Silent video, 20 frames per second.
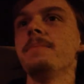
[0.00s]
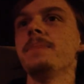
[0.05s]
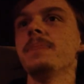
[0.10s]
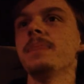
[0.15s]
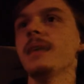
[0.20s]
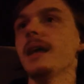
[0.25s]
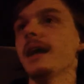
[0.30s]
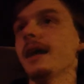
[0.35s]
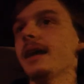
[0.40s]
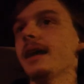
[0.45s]

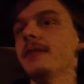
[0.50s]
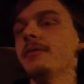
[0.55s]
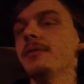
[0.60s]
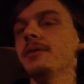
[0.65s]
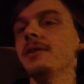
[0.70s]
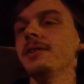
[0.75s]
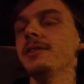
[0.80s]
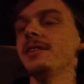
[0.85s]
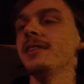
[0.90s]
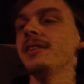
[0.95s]
And I can't
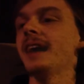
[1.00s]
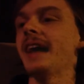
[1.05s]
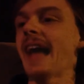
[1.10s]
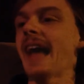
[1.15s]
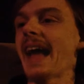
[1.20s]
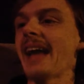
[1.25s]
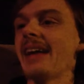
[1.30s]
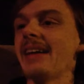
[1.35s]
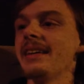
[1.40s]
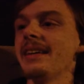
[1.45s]
really say that I
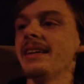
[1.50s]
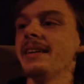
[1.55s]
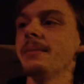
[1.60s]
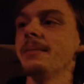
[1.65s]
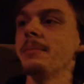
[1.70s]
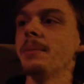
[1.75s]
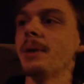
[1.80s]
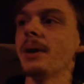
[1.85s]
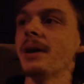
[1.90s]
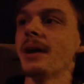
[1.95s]
hated
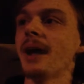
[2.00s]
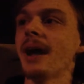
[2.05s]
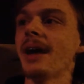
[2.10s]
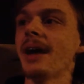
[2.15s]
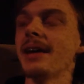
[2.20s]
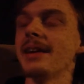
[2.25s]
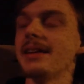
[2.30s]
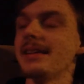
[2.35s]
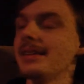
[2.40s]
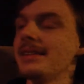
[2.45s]
it, but
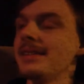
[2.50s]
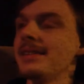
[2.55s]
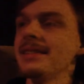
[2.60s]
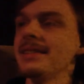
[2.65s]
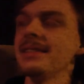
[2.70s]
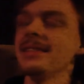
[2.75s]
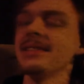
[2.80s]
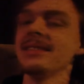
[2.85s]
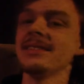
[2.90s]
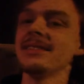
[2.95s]
I did
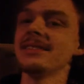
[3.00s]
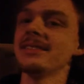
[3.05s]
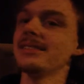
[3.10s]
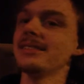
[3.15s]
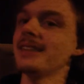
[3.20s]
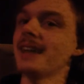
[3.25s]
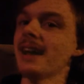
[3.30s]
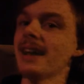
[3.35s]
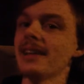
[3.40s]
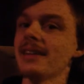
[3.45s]

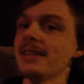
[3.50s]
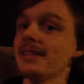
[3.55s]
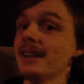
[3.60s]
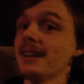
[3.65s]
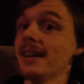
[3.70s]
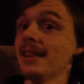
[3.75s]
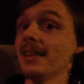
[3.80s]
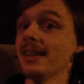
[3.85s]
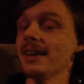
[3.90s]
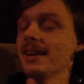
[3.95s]

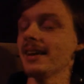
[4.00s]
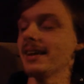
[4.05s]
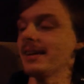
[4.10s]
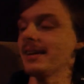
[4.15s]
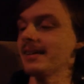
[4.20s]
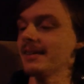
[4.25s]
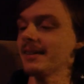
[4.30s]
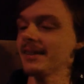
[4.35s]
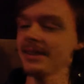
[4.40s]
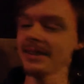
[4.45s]
not like it.